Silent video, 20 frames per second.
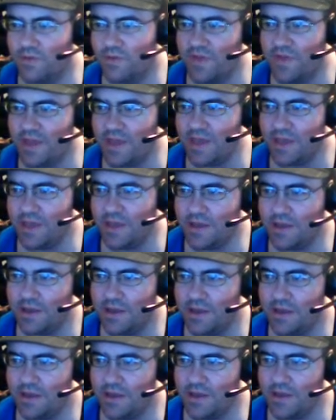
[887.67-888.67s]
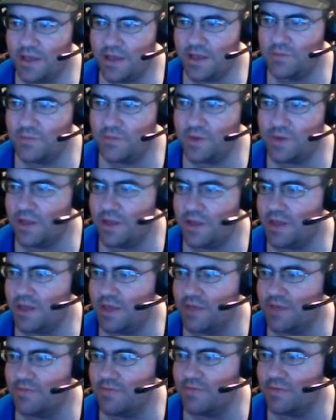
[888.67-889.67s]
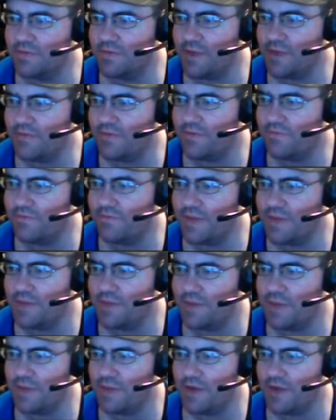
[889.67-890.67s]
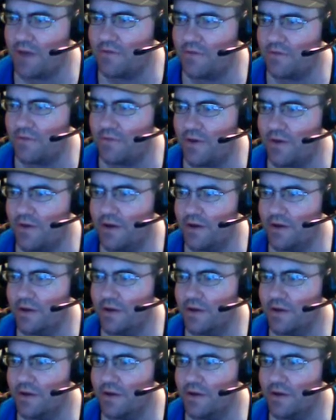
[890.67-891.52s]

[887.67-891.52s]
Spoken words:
feed each one of these from that power flower.